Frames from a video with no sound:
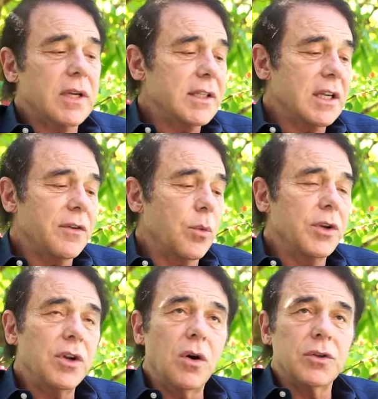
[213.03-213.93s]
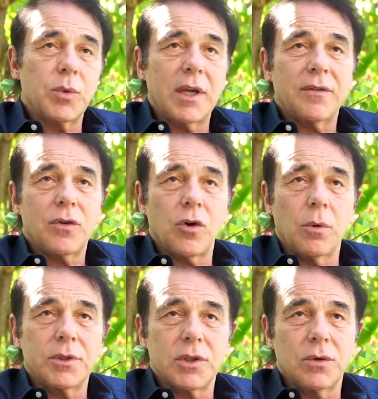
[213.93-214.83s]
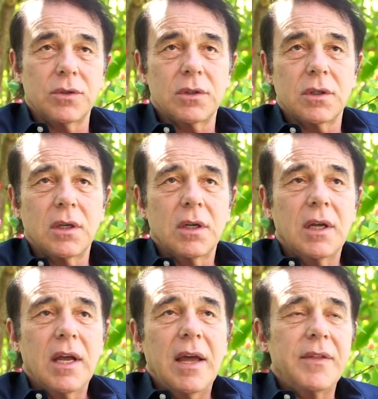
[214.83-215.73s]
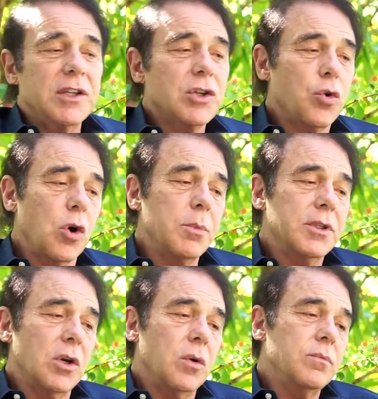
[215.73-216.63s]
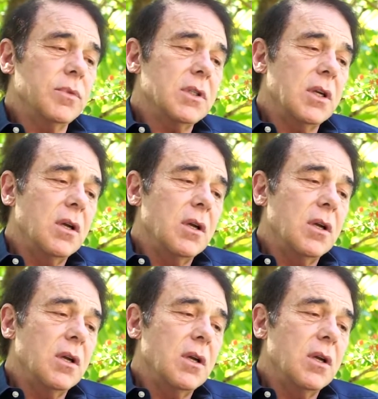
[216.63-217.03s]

As everyone knows, we have chromosomes, and these chromosomes